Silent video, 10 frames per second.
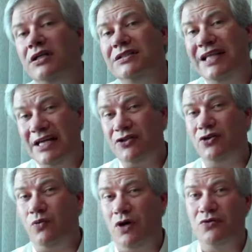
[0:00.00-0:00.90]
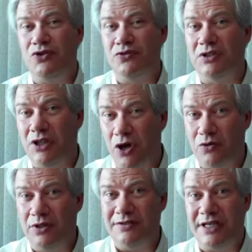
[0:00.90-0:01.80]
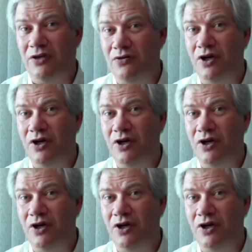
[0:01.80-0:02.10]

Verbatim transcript: lender won't do the loan because I don't